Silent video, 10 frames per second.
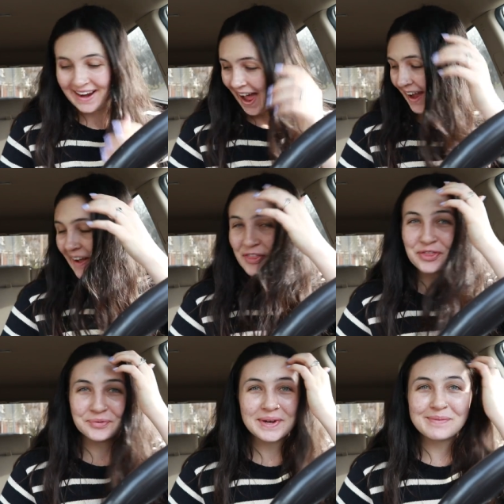I got
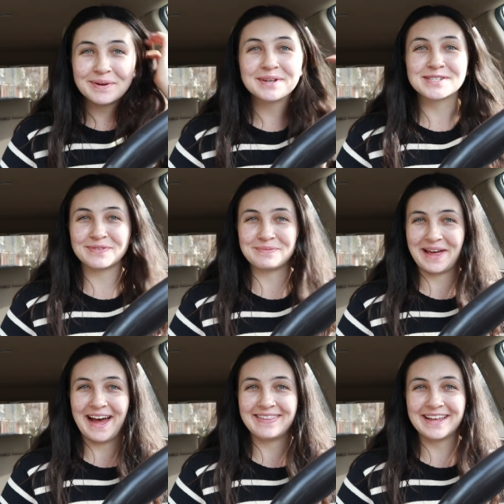three books from
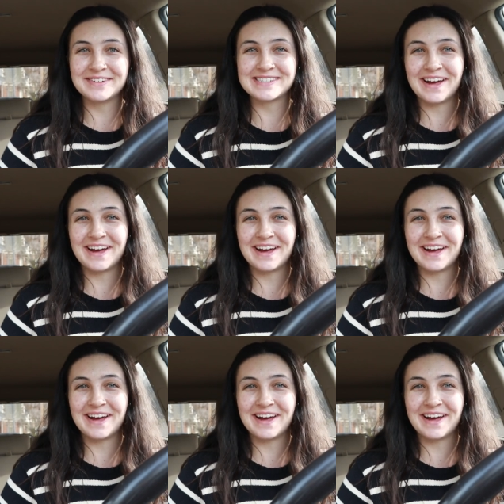that. That was